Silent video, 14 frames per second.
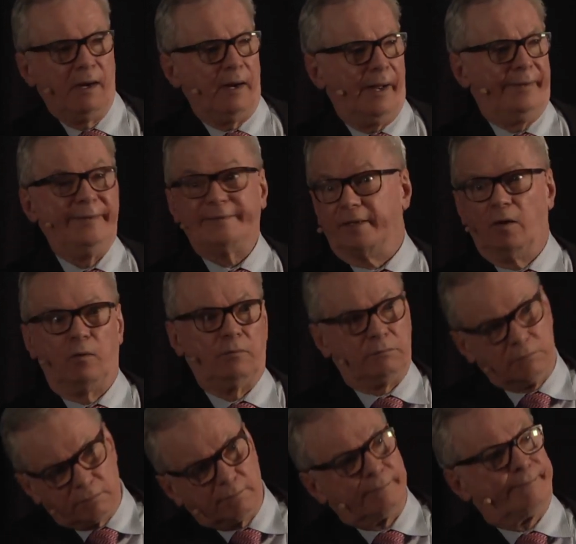And he said, oh,
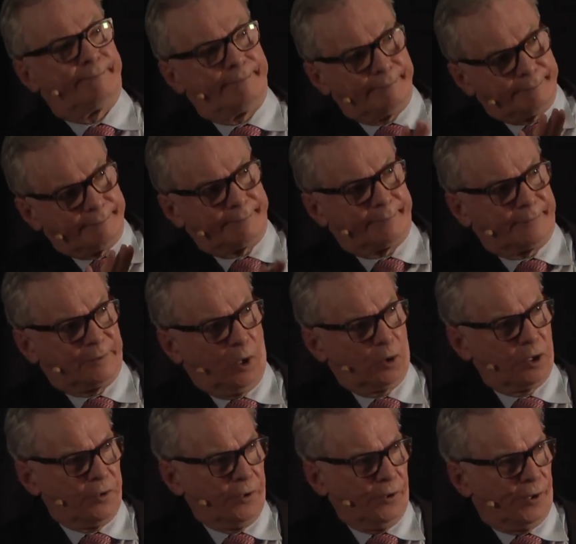go
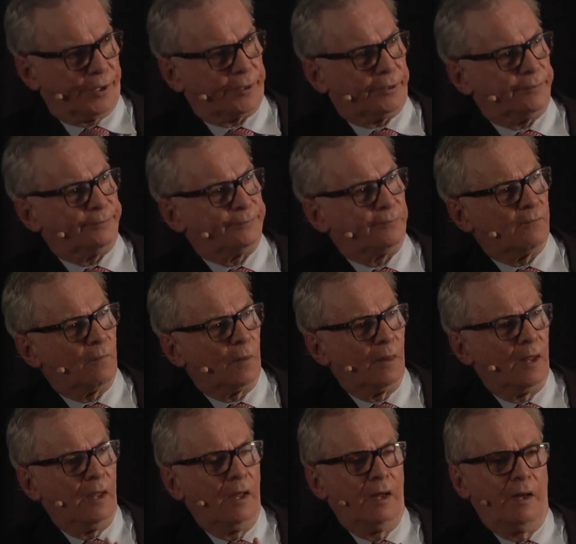to New York.
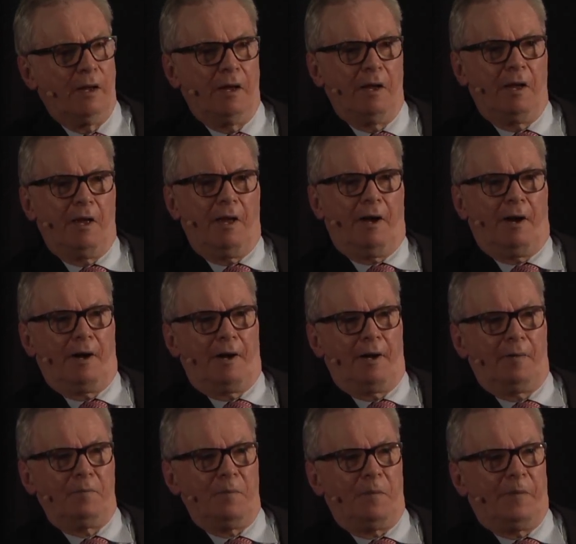
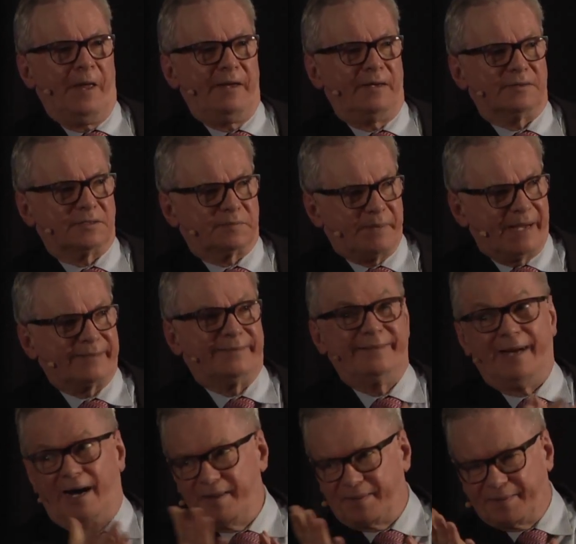Um, they expected,
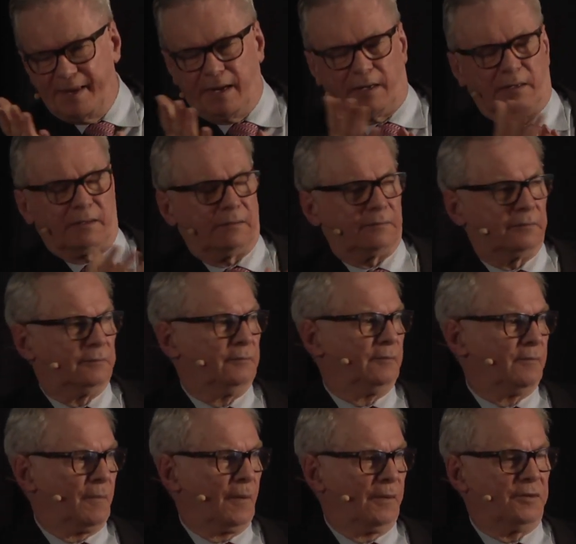I think,
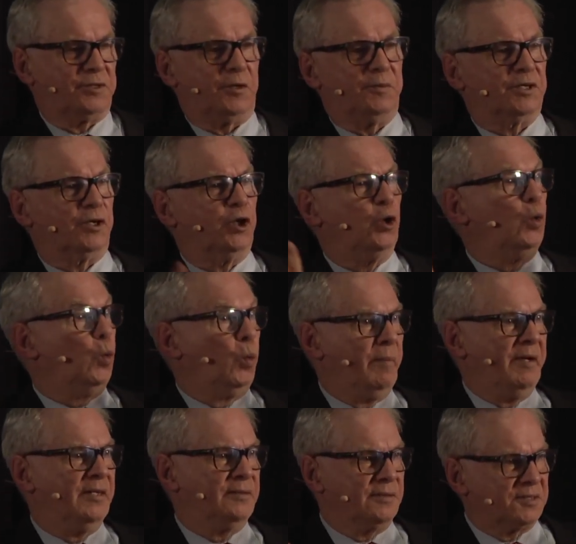that she was going to do
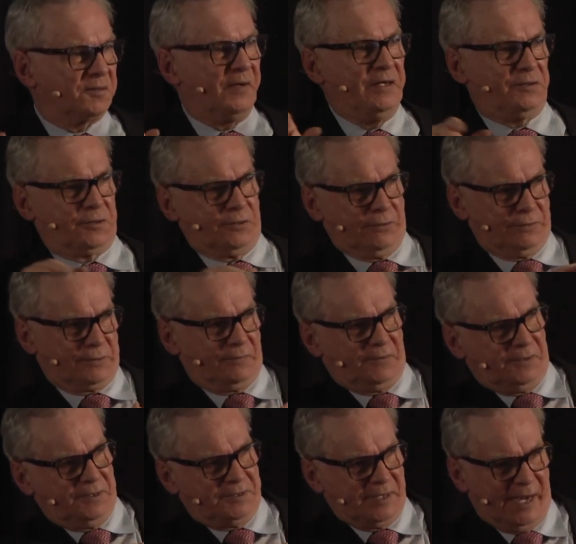women's features of the
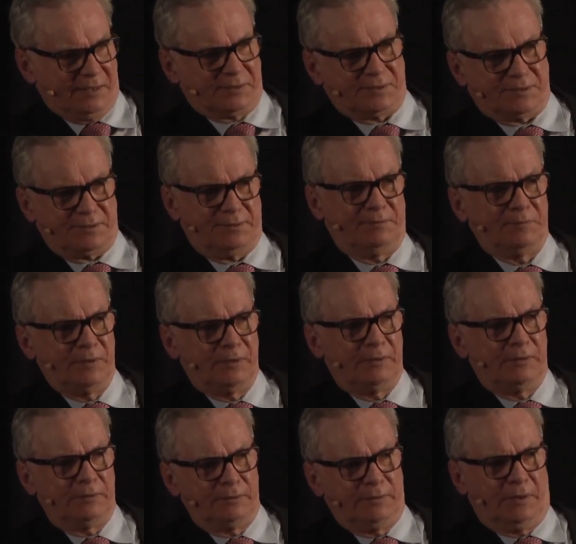disaster.
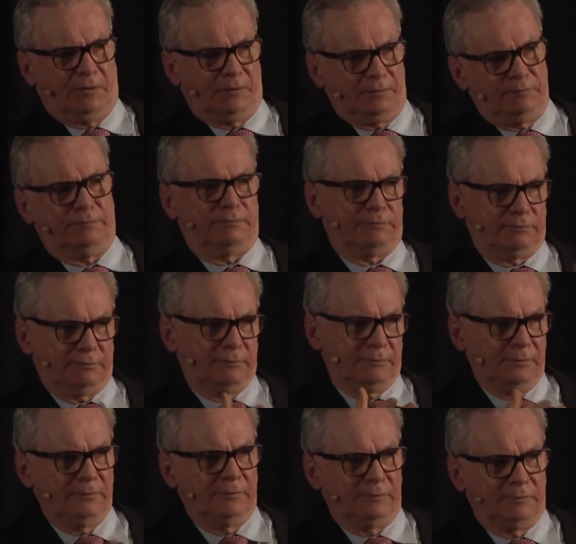You know,
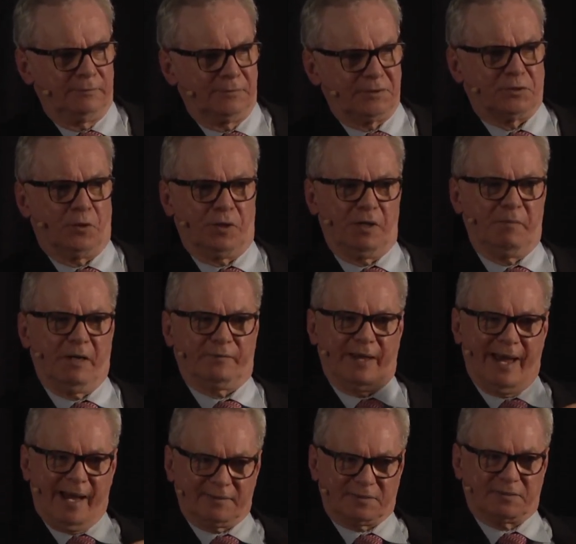the story about the
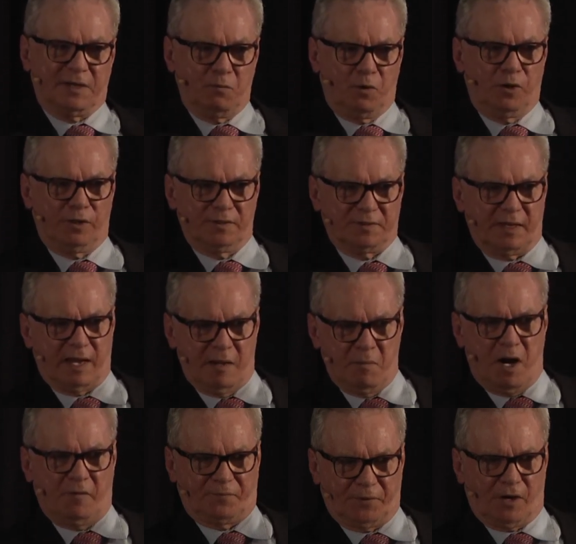hats they wore as they came
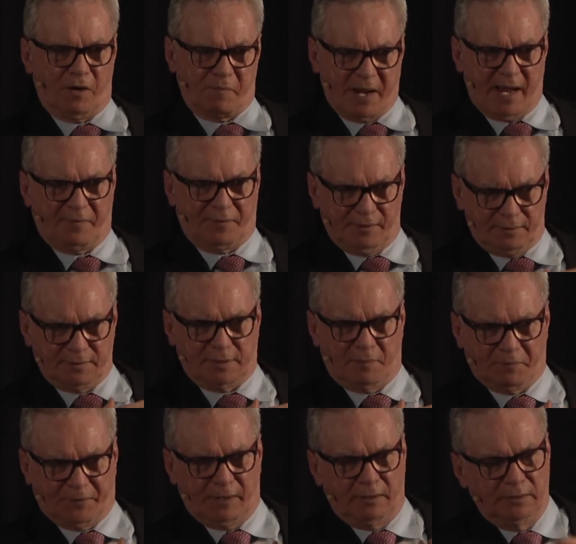off the Carpathia and
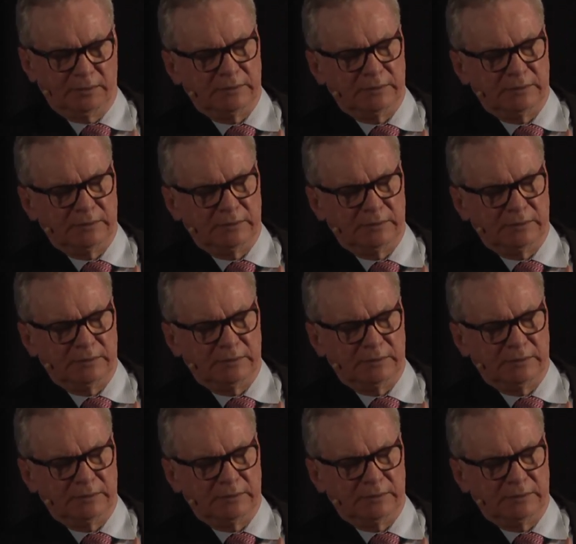something.